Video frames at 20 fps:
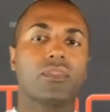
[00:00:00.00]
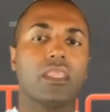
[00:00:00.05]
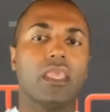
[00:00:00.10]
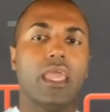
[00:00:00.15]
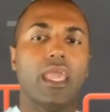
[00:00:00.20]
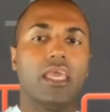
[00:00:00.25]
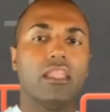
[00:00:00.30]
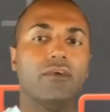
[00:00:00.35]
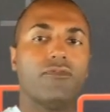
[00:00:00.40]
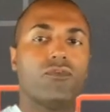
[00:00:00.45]

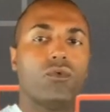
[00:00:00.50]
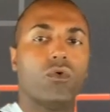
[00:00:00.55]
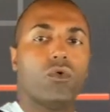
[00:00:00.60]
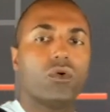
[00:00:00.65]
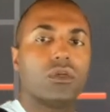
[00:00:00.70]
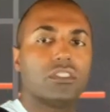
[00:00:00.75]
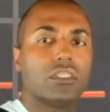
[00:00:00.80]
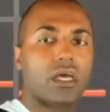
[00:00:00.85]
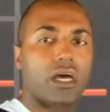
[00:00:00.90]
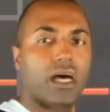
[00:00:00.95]
and of
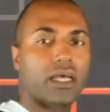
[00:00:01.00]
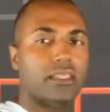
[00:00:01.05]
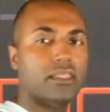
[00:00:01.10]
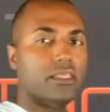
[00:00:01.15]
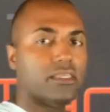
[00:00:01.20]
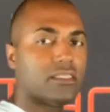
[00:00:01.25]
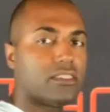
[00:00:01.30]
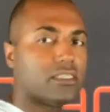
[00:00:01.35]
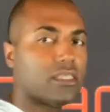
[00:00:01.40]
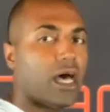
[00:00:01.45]
course on
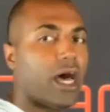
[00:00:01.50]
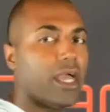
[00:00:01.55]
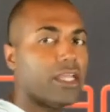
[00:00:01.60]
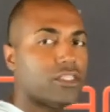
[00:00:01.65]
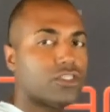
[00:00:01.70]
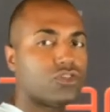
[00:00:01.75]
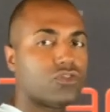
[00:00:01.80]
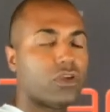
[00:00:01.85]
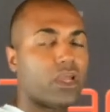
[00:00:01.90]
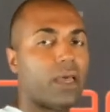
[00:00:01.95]
this side
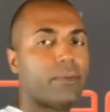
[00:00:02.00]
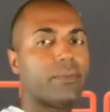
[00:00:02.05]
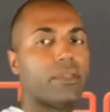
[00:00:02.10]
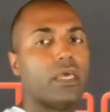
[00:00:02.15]
strap.